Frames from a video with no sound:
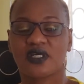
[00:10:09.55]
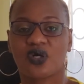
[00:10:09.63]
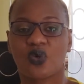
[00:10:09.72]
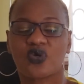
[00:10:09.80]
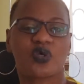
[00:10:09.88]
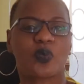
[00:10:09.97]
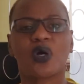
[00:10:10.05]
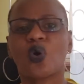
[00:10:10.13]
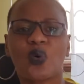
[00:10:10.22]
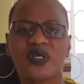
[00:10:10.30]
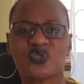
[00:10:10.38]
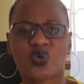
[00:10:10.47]
or they were
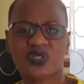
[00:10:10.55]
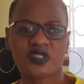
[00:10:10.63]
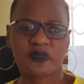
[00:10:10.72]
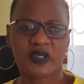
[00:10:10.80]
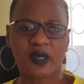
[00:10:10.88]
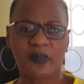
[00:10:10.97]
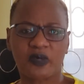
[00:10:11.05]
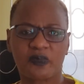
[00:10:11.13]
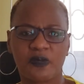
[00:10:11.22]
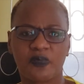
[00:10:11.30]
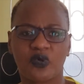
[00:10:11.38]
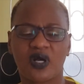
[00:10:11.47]
always gossiping about
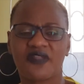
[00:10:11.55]
people,